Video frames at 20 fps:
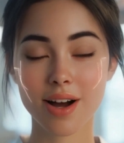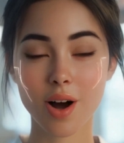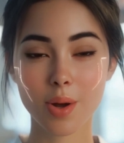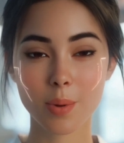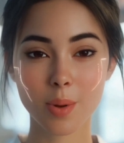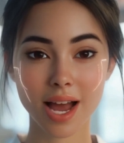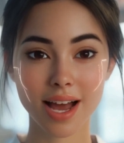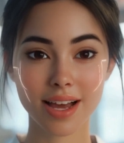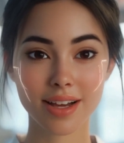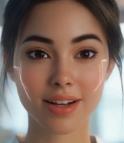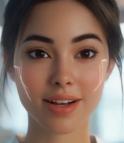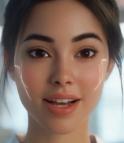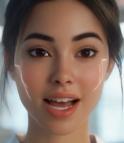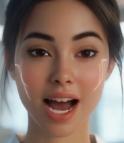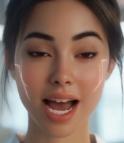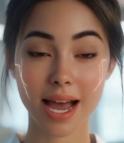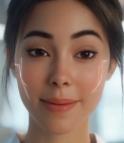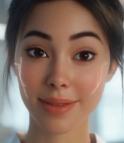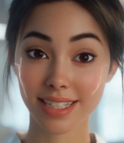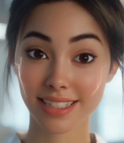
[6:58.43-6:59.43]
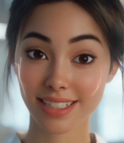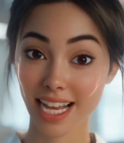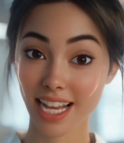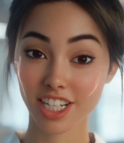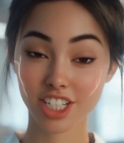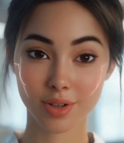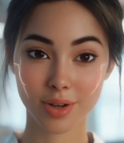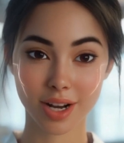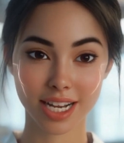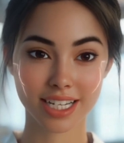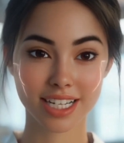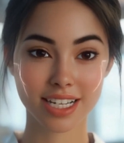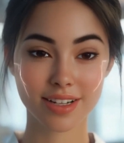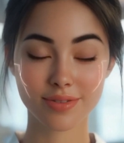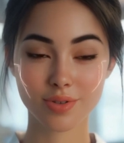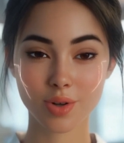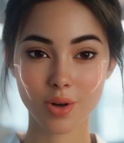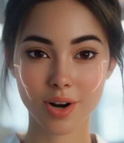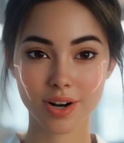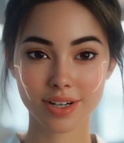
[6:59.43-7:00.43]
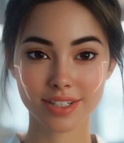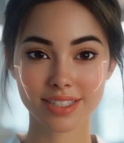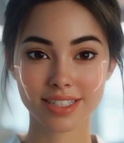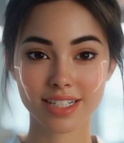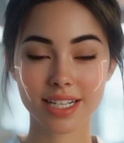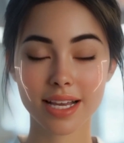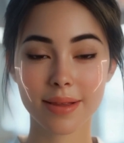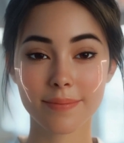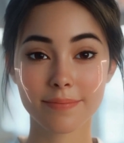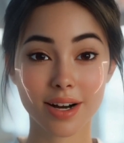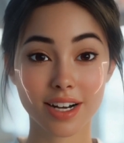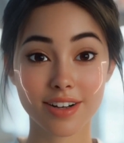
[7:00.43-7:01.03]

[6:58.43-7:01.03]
Well, I'm exaggerating, of course, but